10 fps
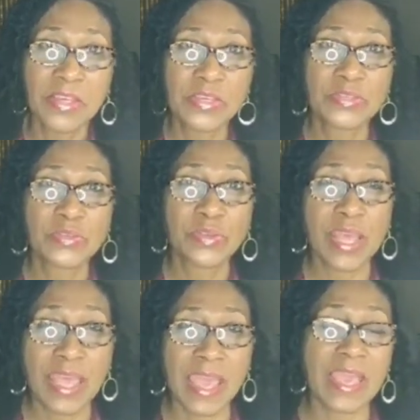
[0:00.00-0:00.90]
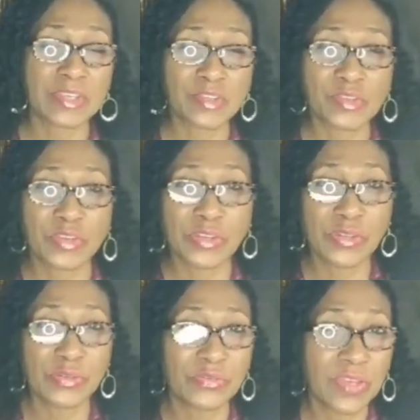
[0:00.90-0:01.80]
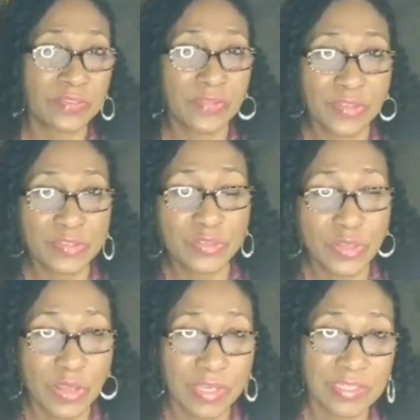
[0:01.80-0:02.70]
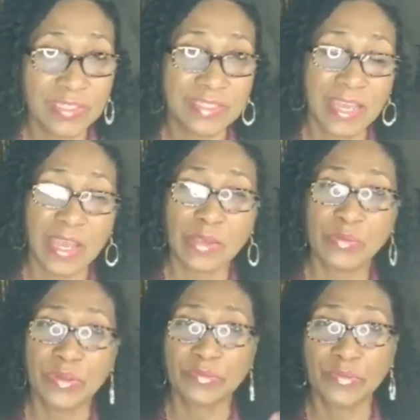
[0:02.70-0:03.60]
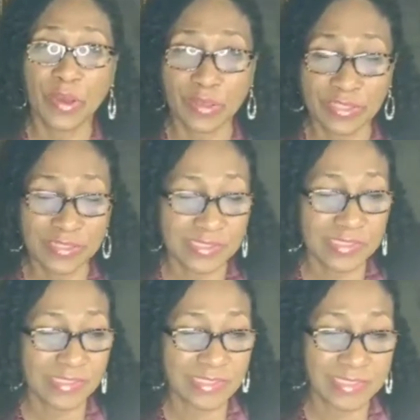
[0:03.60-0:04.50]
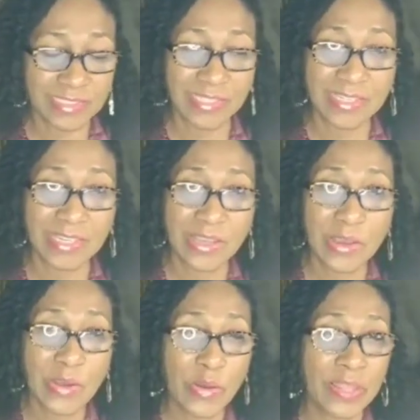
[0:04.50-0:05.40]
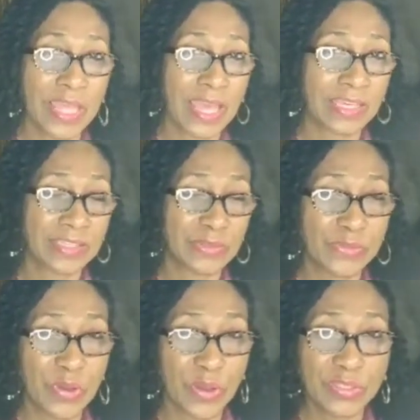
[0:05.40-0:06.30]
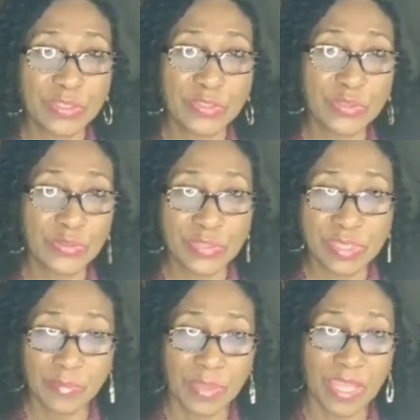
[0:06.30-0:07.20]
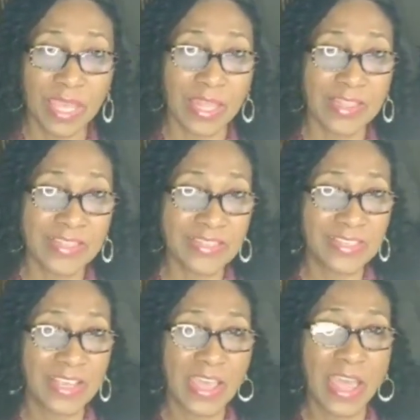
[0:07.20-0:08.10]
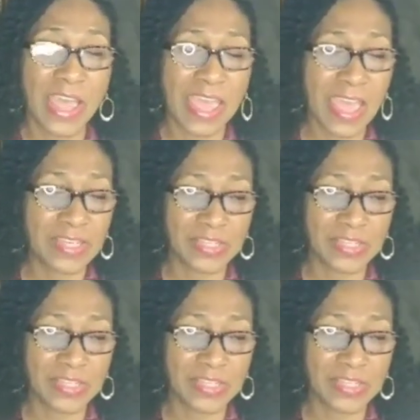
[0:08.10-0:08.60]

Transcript: So that extra $500 that I would have gotten, or that could have gone to do something else, I had to